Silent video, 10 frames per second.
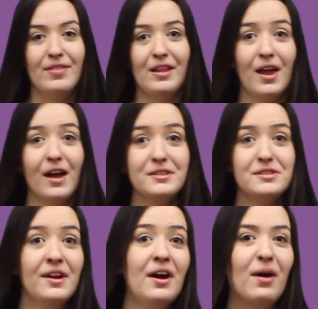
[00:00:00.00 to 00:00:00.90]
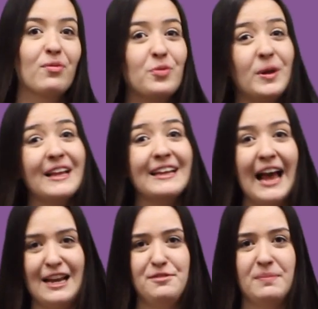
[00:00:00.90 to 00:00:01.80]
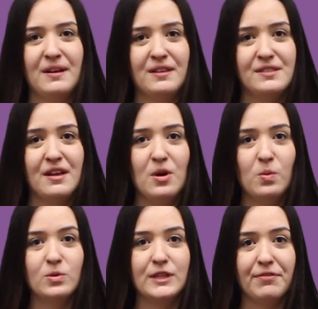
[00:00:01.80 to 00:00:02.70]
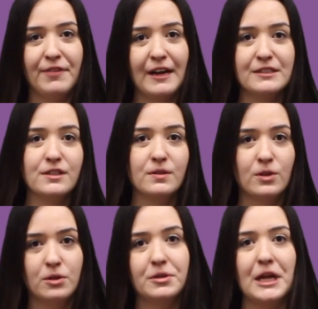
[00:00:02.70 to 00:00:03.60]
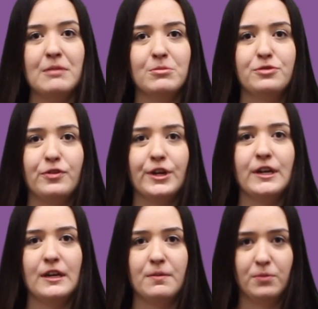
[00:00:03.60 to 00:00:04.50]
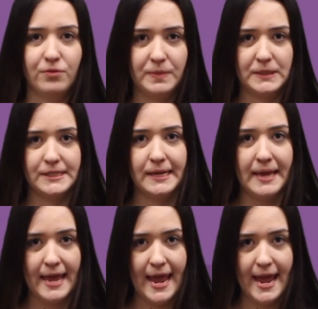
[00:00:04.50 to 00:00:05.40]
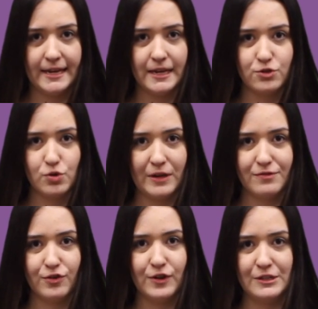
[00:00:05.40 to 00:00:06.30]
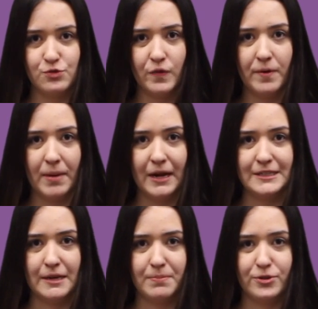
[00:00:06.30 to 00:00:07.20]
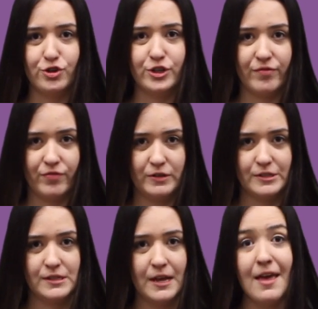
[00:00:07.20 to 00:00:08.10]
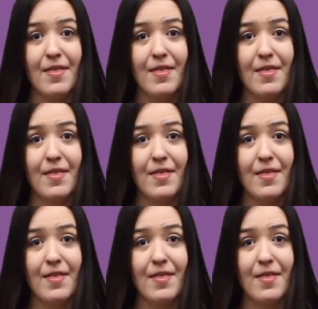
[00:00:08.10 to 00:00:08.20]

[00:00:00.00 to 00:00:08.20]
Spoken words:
The loss of Greenland ice mass would affect global atmospheric heat movement. Any heat transfer is driven by a temperature difference.